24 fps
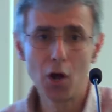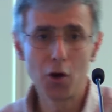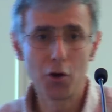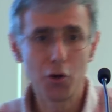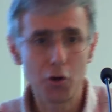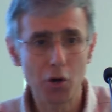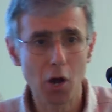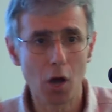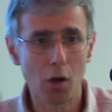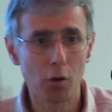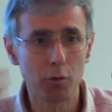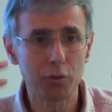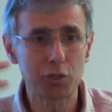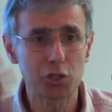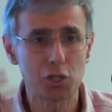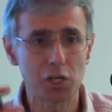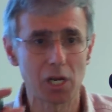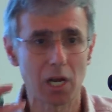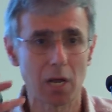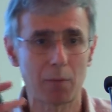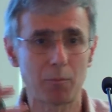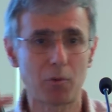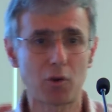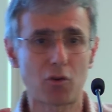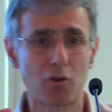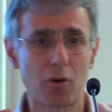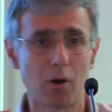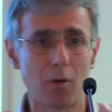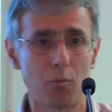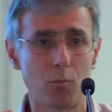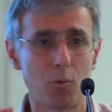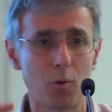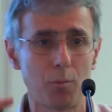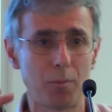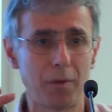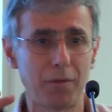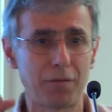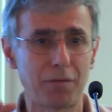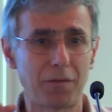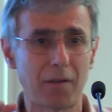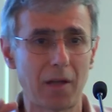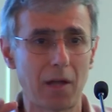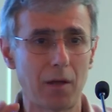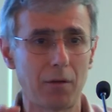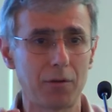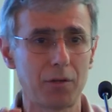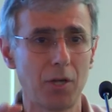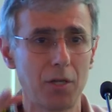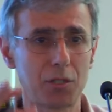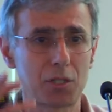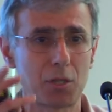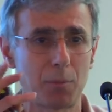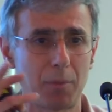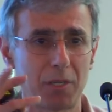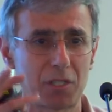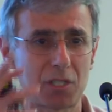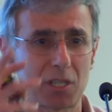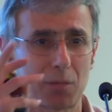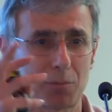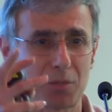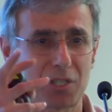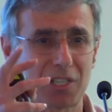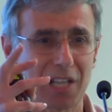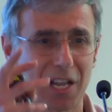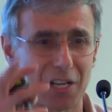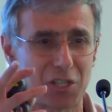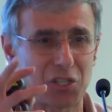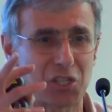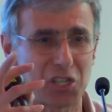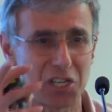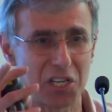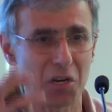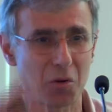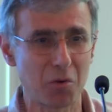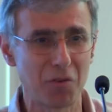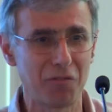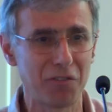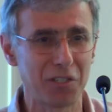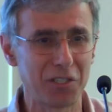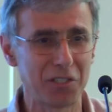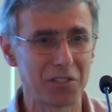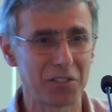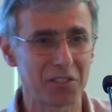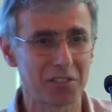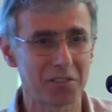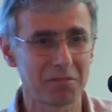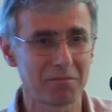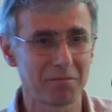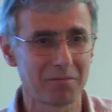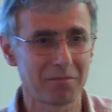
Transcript: no GM crop will be found to be substantially equivalent.